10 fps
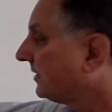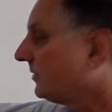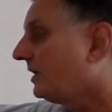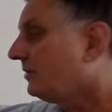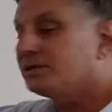
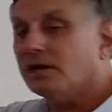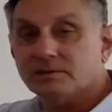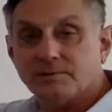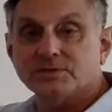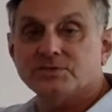Well, we talked
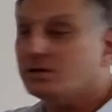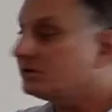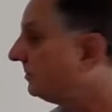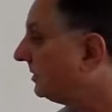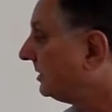about the
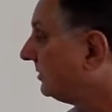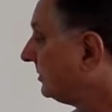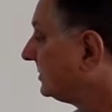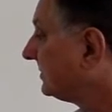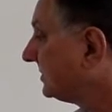solubility
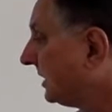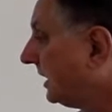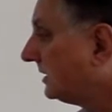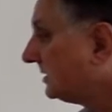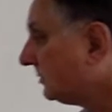rules for solids.